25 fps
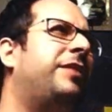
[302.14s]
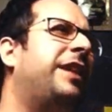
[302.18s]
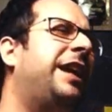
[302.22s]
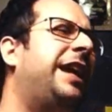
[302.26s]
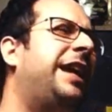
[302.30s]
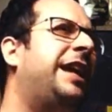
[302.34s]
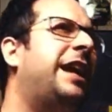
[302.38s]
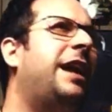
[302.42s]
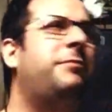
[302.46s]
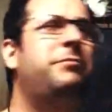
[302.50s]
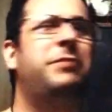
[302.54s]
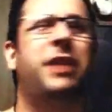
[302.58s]

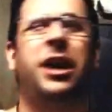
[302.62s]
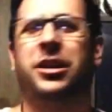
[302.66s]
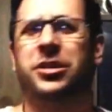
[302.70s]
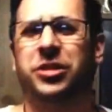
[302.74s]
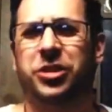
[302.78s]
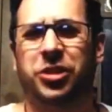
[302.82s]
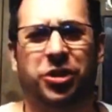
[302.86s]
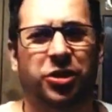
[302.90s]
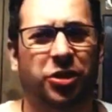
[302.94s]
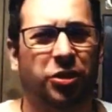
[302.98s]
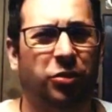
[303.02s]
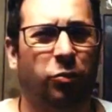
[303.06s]
And I'm not
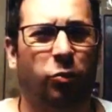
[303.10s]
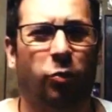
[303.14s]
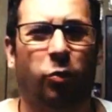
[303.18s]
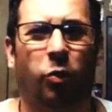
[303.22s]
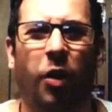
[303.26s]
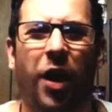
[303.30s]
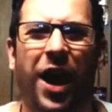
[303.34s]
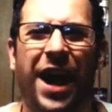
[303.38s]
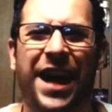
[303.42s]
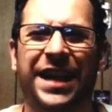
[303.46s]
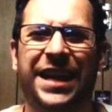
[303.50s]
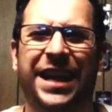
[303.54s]
sure
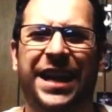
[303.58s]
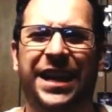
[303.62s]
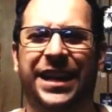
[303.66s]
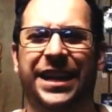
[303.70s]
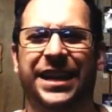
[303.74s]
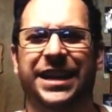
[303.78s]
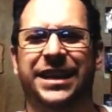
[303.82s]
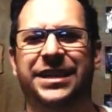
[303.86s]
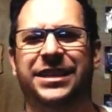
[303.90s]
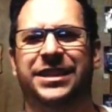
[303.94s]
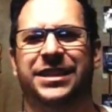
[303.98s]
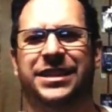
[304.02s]
why that
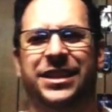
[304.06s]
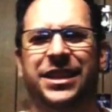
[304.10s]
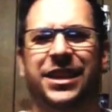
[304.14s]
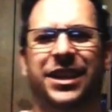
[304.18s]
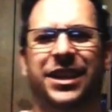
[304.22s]
is.